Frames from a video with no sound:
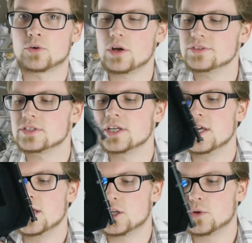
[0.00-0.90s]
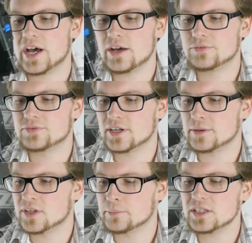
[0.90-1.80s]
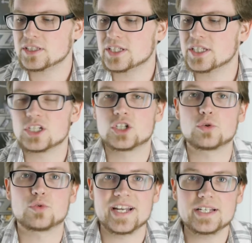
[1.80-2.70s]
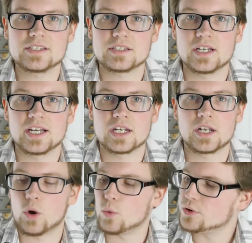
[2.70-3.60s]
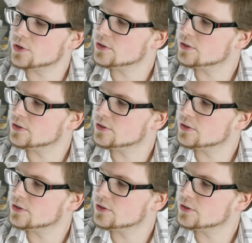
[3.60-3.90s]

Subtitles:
rods. You have the ability to raise and lower